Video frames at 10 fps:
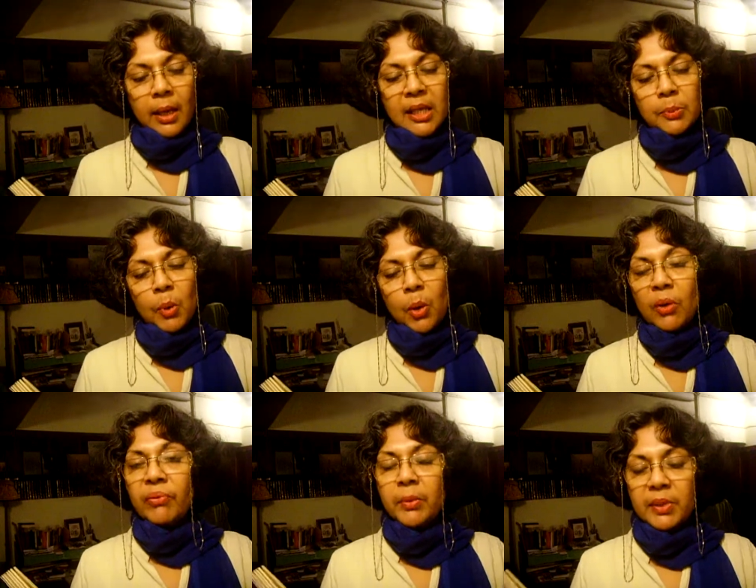He
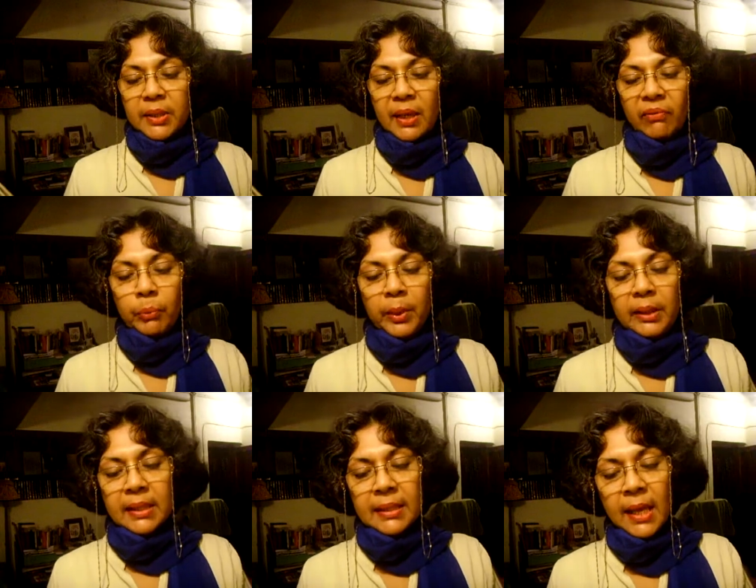spoke of himself
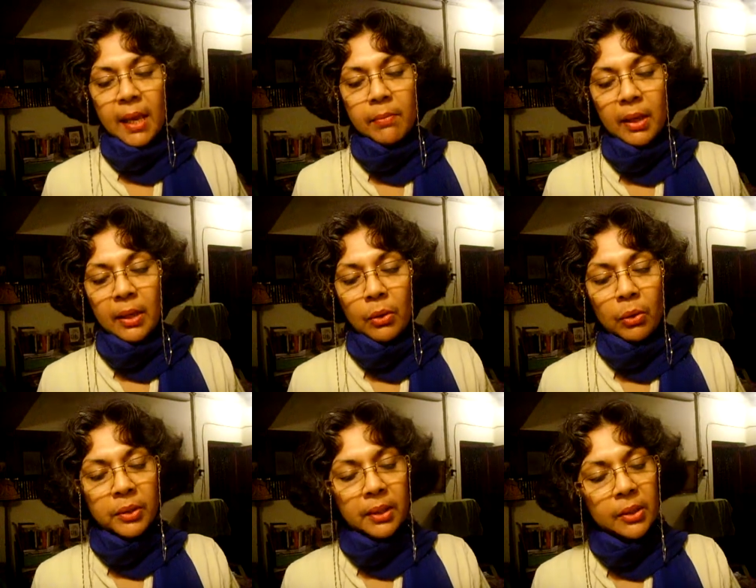with the same
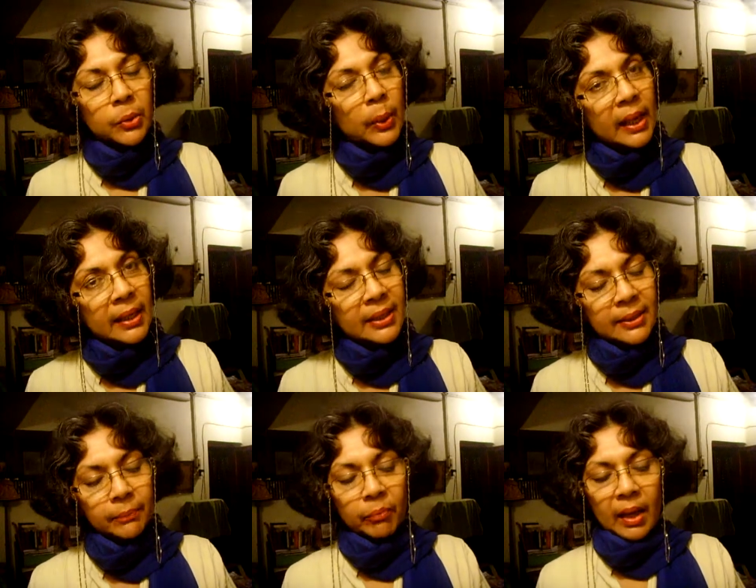inordinate
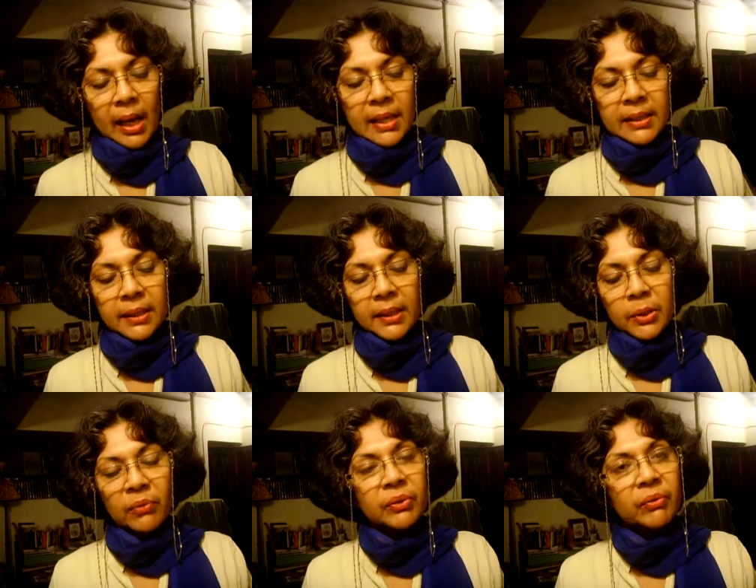relish as he
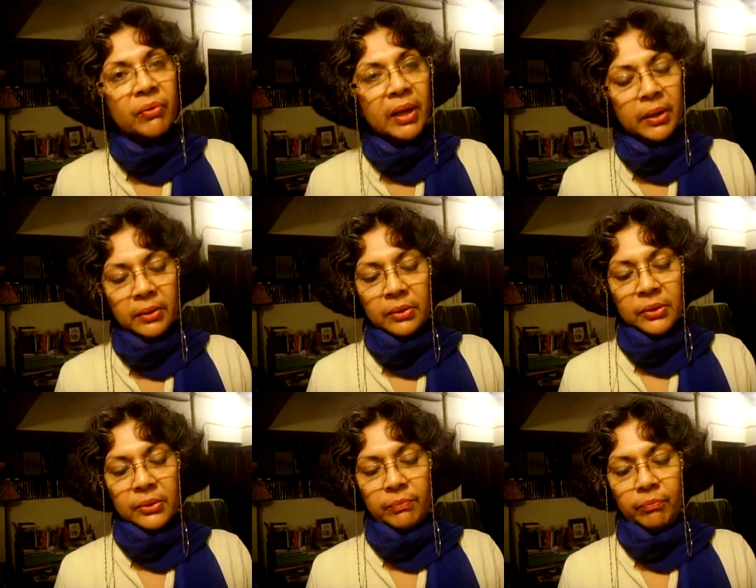did of the
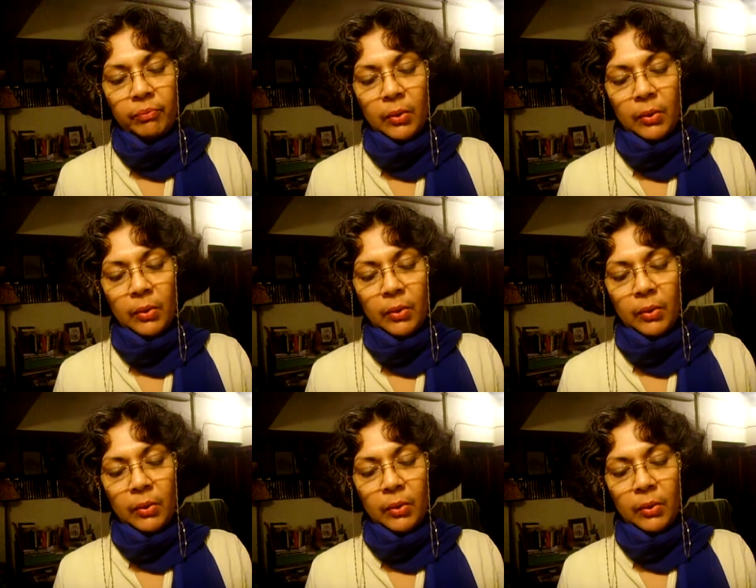viands.